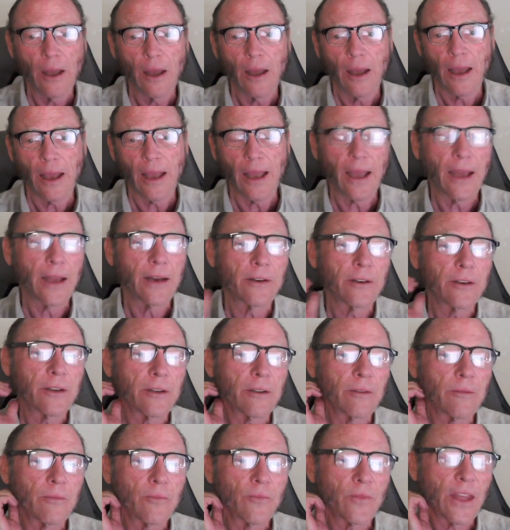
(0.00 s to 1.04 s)
and
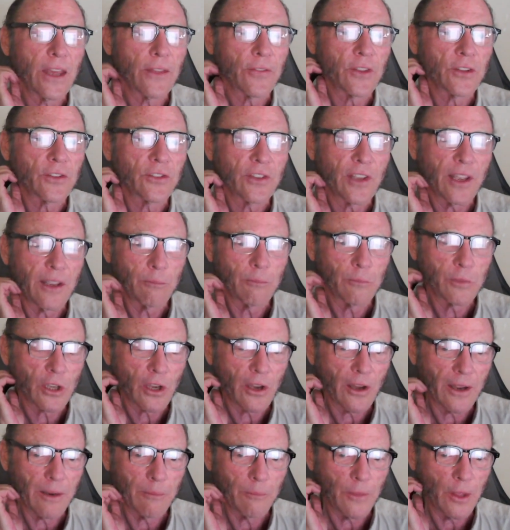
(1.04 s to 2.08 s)
at the same
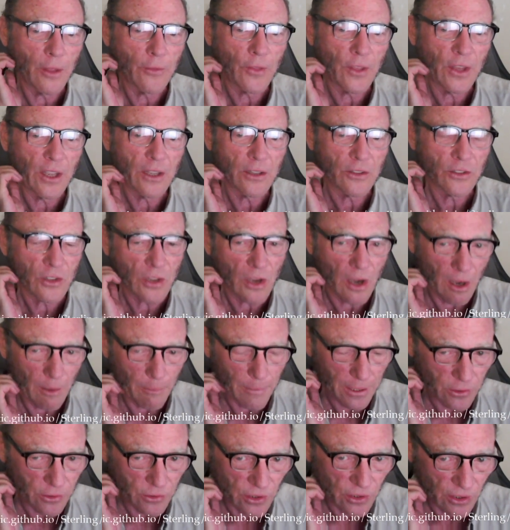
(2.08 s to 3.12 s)
time that the
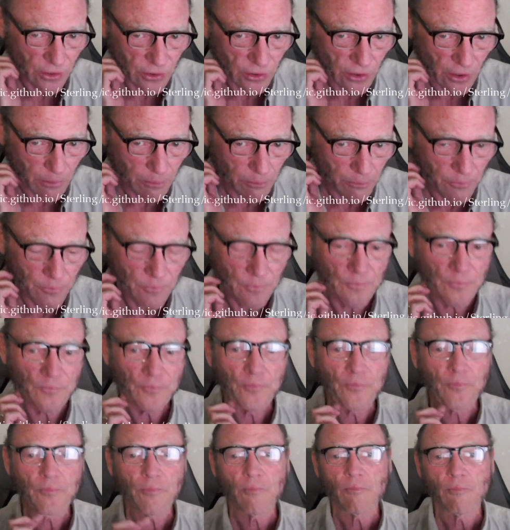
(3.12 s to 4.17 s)
atomic system
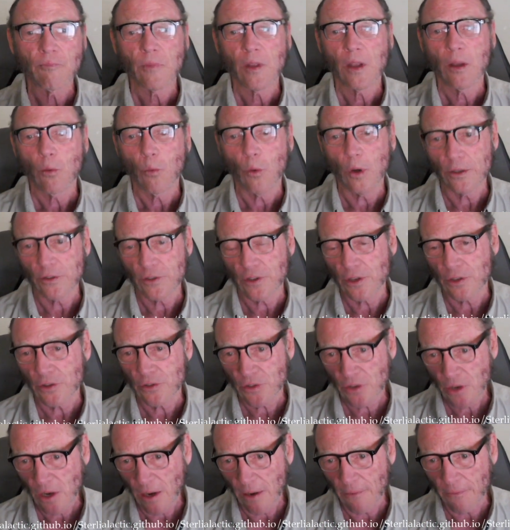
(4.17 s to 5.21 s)
was
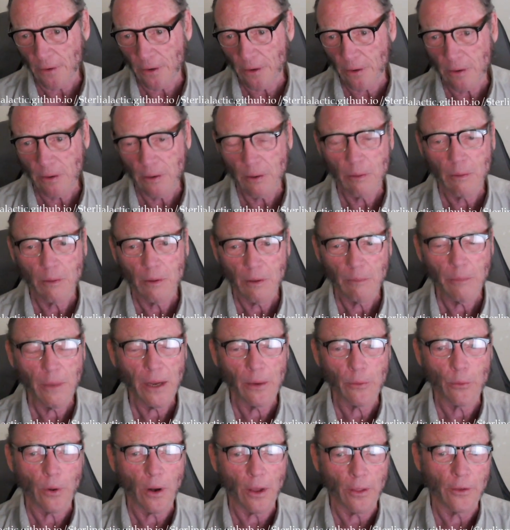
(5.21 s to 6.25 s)
discovered by
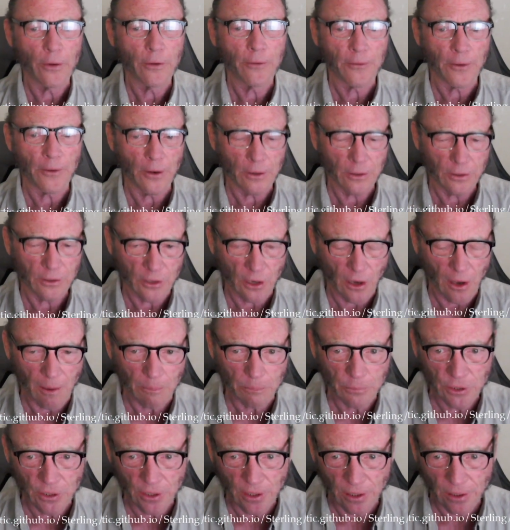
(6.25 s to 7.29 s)
Rutherford,
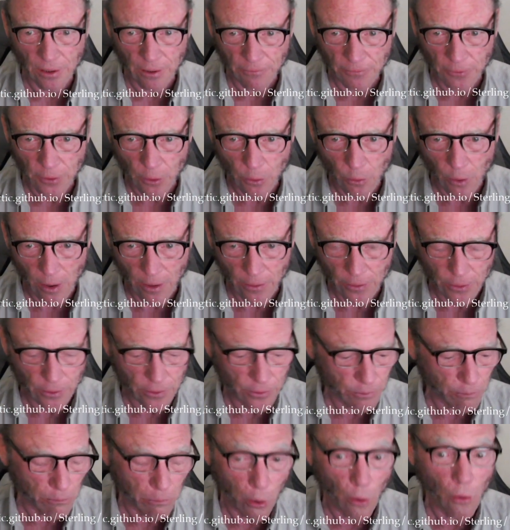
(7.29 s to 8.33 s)
Thomson, and a few others,
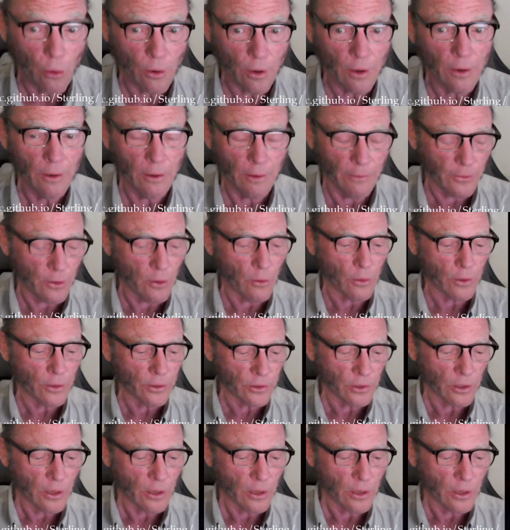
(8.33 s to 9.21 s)
Bohr, of course,